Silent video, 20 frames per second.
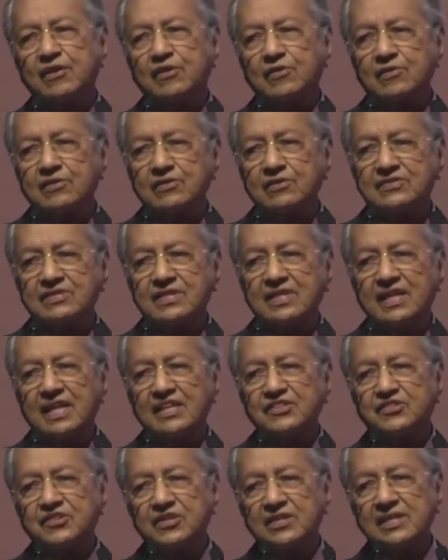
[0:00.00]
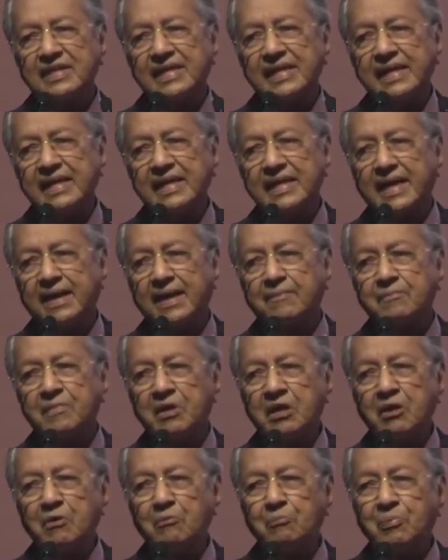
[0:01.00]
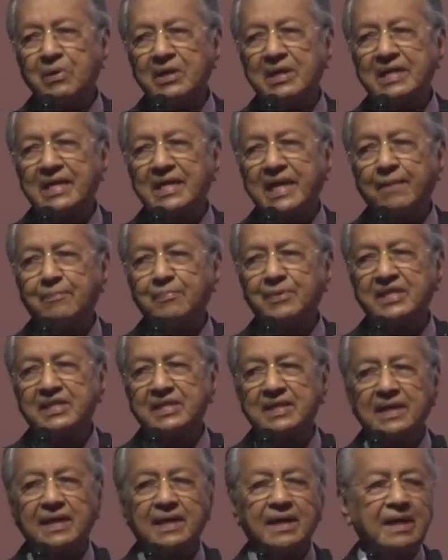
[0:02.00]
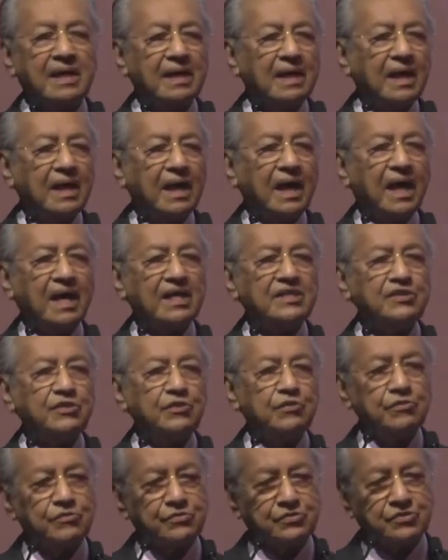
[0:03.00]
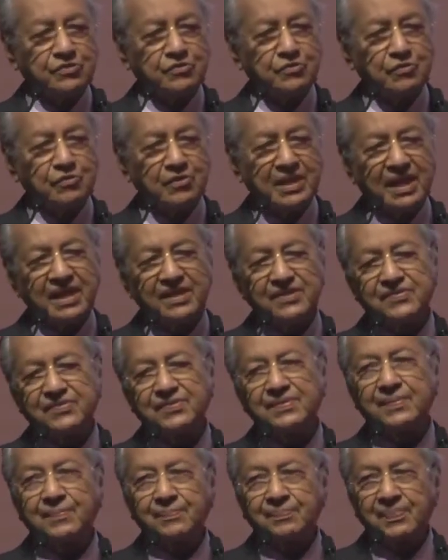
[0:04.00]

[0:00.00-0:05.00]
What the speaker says: gross national income per capita are used to gauge